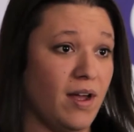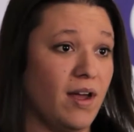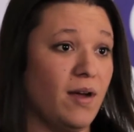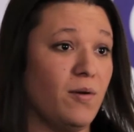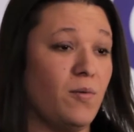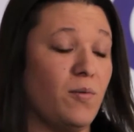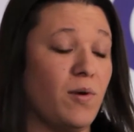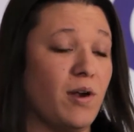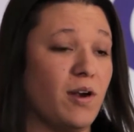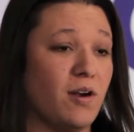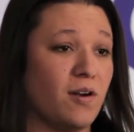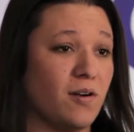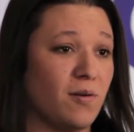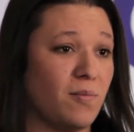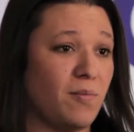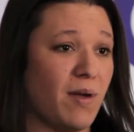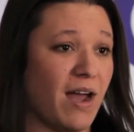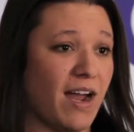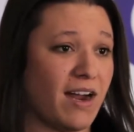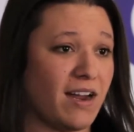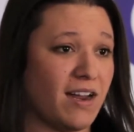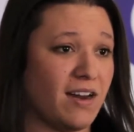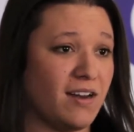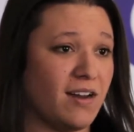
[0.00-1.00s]
We're
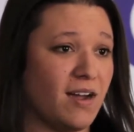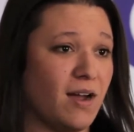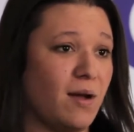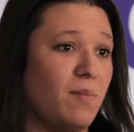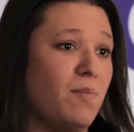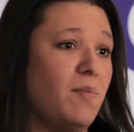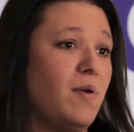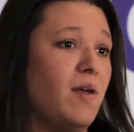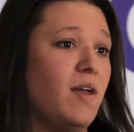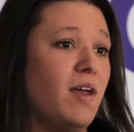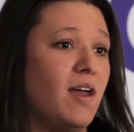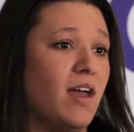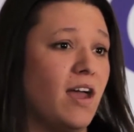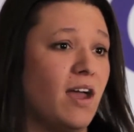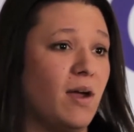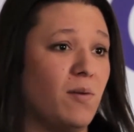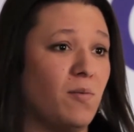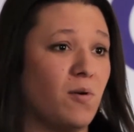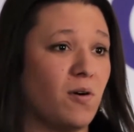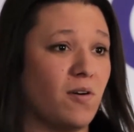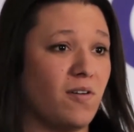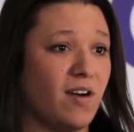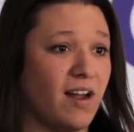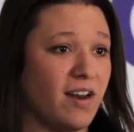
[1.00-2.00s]
backing up
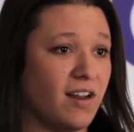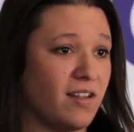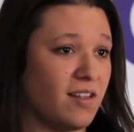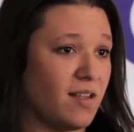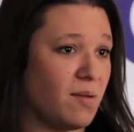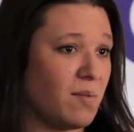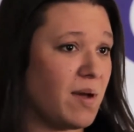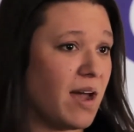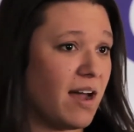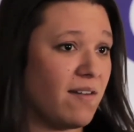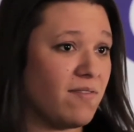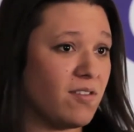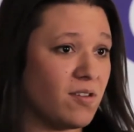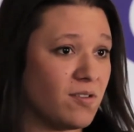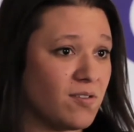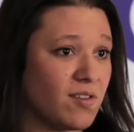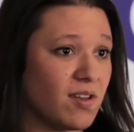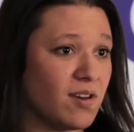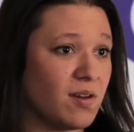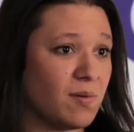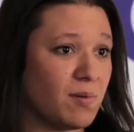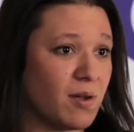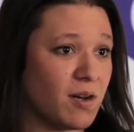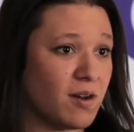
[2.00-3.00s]
and we're letting them have those
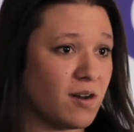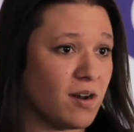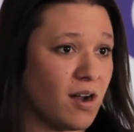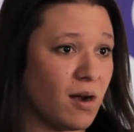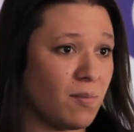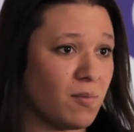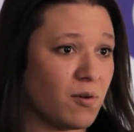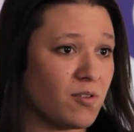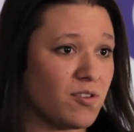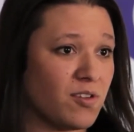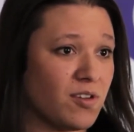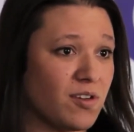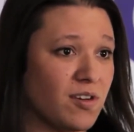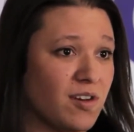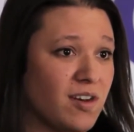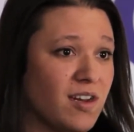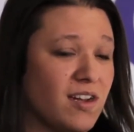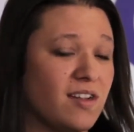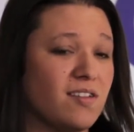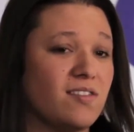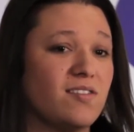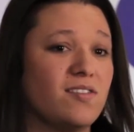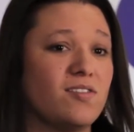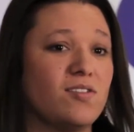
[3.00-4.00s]
independent
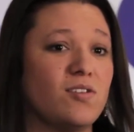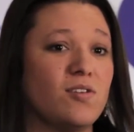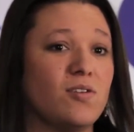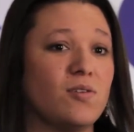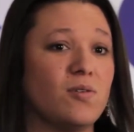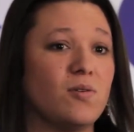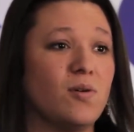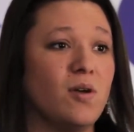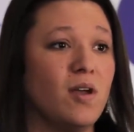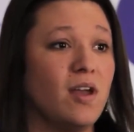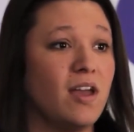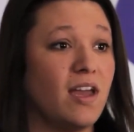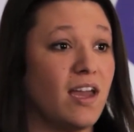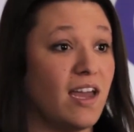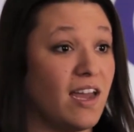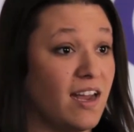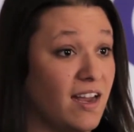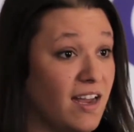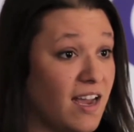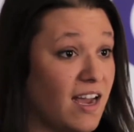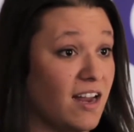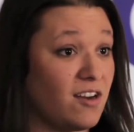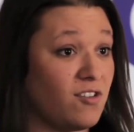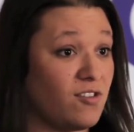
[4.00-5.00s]
opportunities to
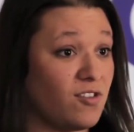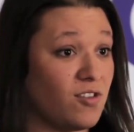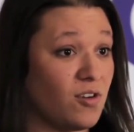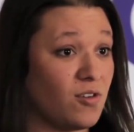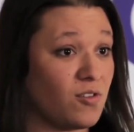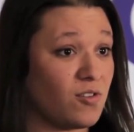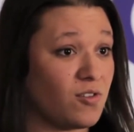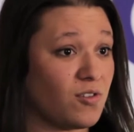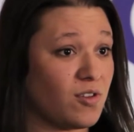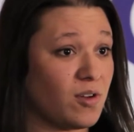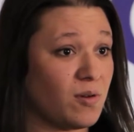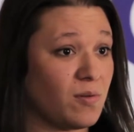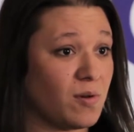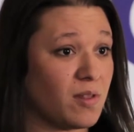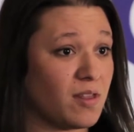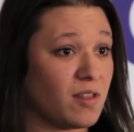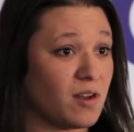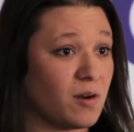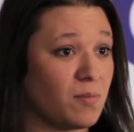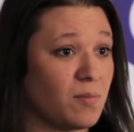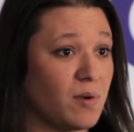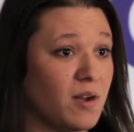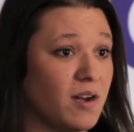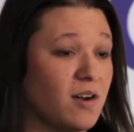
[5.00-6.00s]
engage socially with
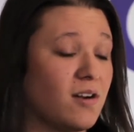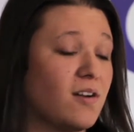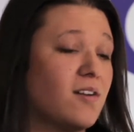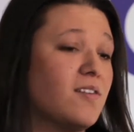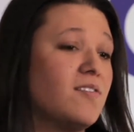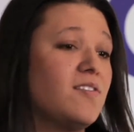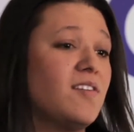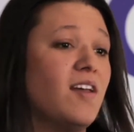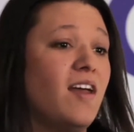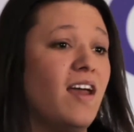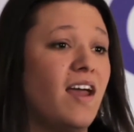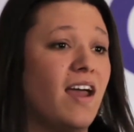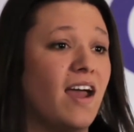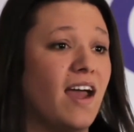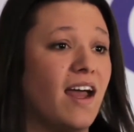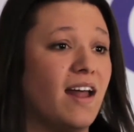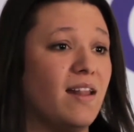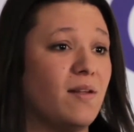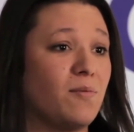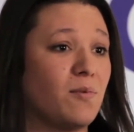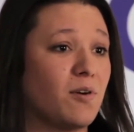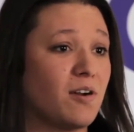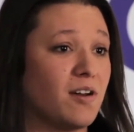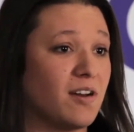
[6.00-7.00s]
their peers,
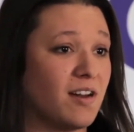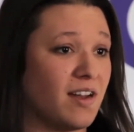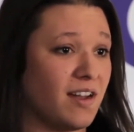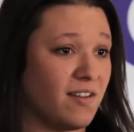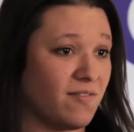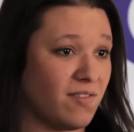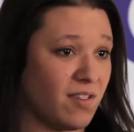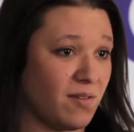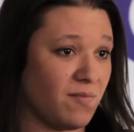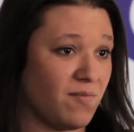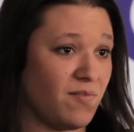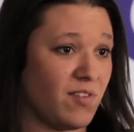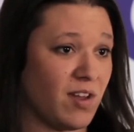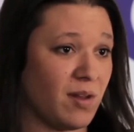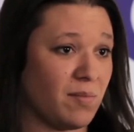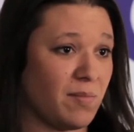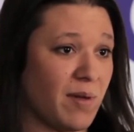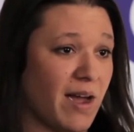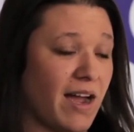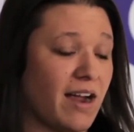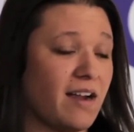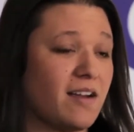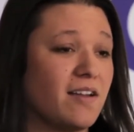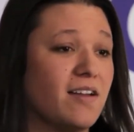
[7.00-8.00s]
and then we're going to give them
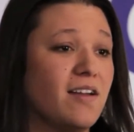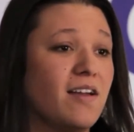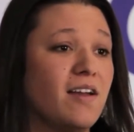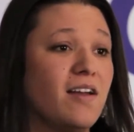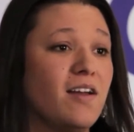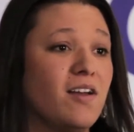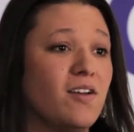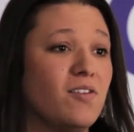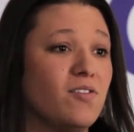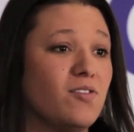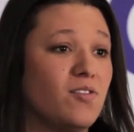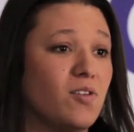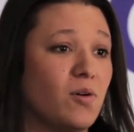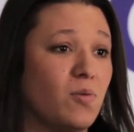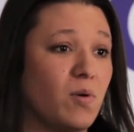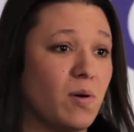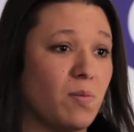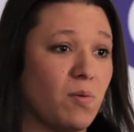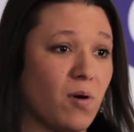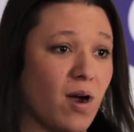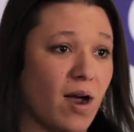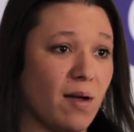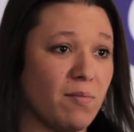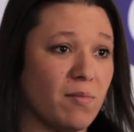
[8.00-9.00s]
feedback. So we
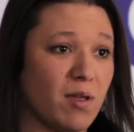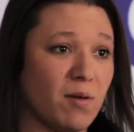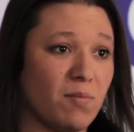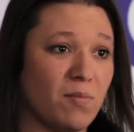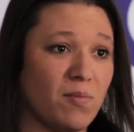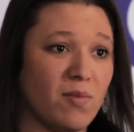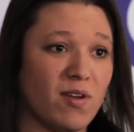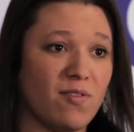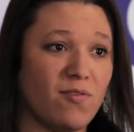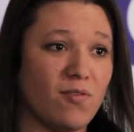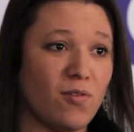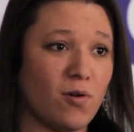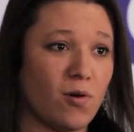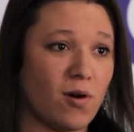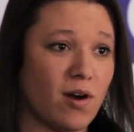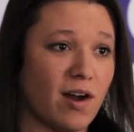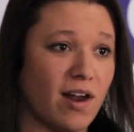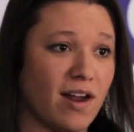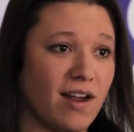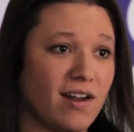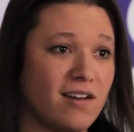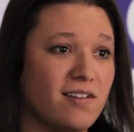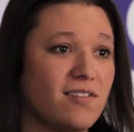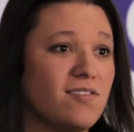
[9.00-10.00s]
prime them
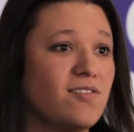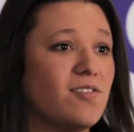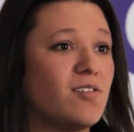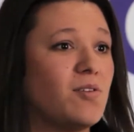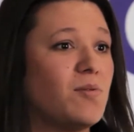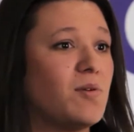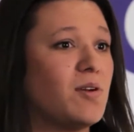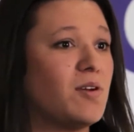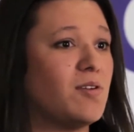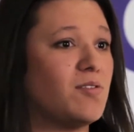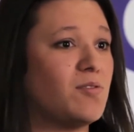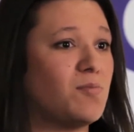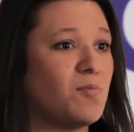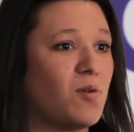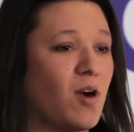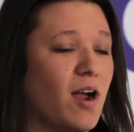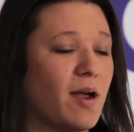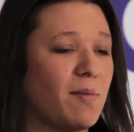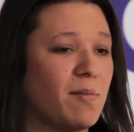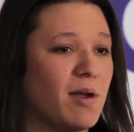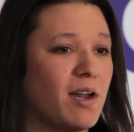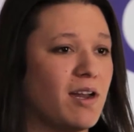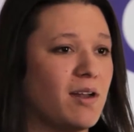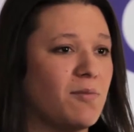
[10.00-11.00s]
beforehand, so we use
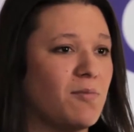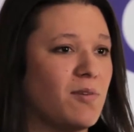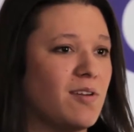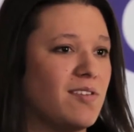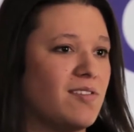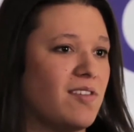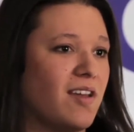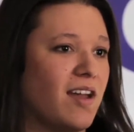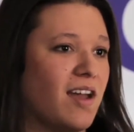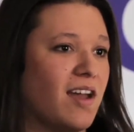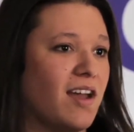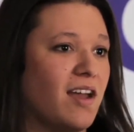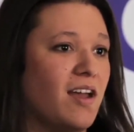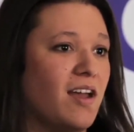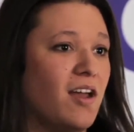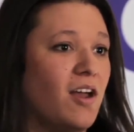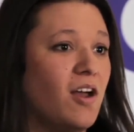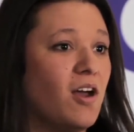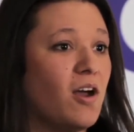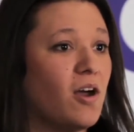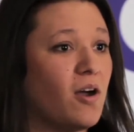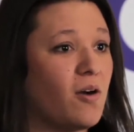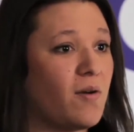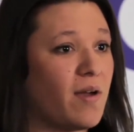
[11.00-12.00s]
priming and we say,
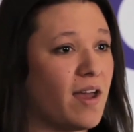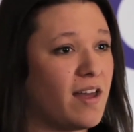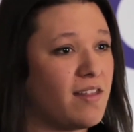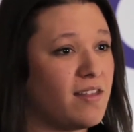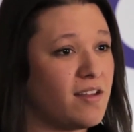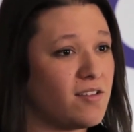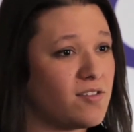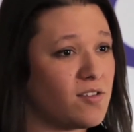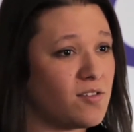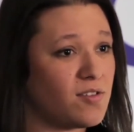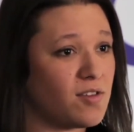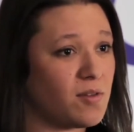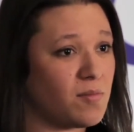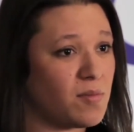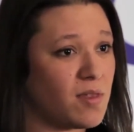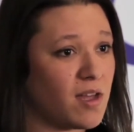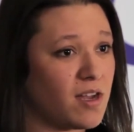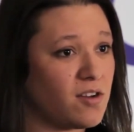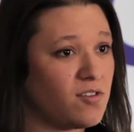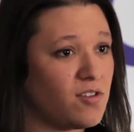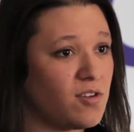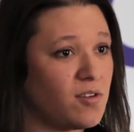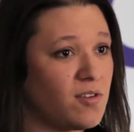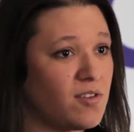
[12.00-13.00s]
okay, these are some
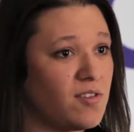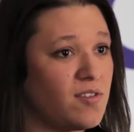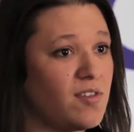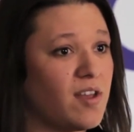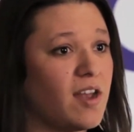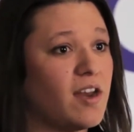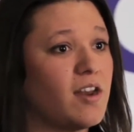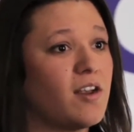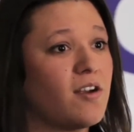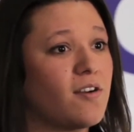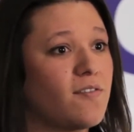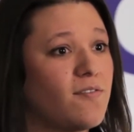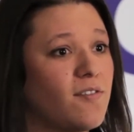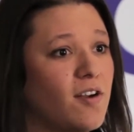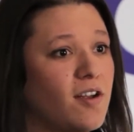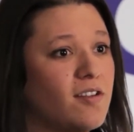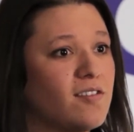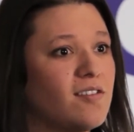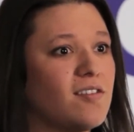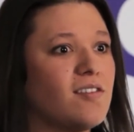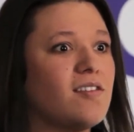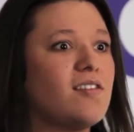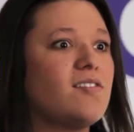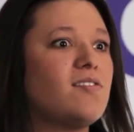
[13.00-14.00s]
things you could say to your
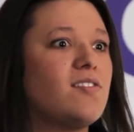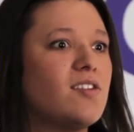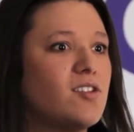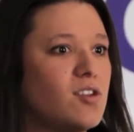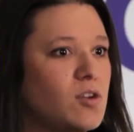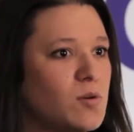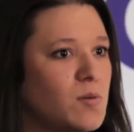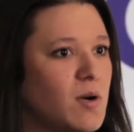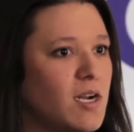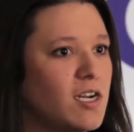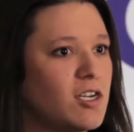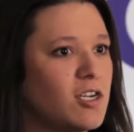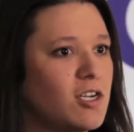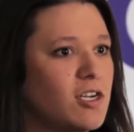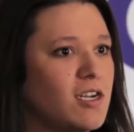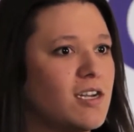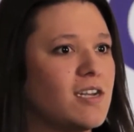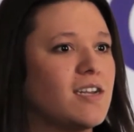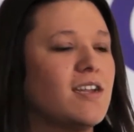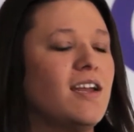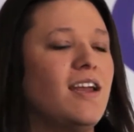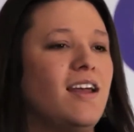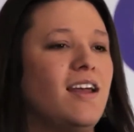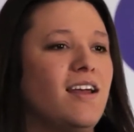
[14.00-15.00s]
friends in this
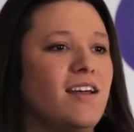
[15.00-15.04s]
situation.